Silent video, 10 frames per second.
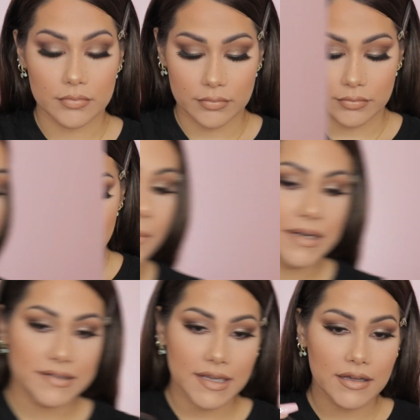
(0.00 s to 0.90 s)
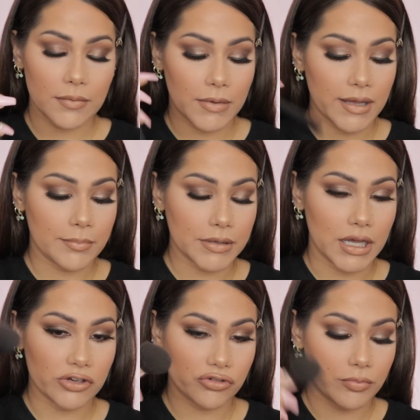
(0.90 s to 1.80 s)
And I'm gonna take my
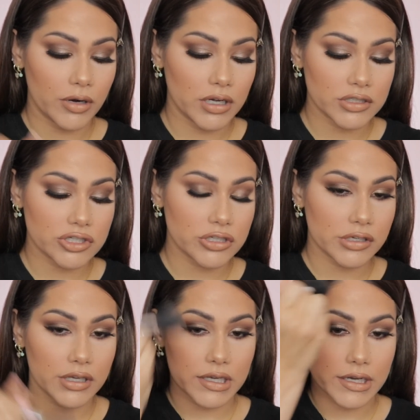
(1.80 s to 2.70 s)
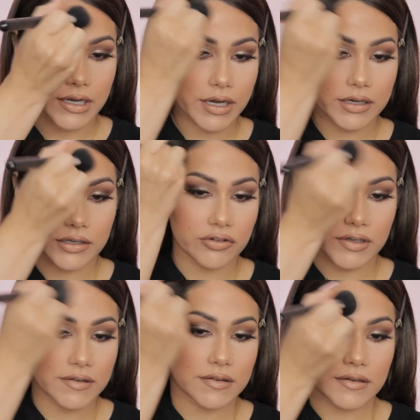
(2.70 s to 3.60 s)
blush brush and kind of
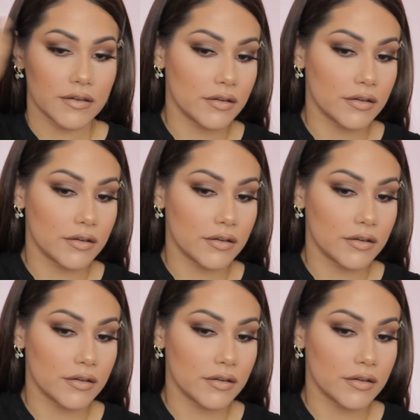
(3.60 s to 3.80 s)
just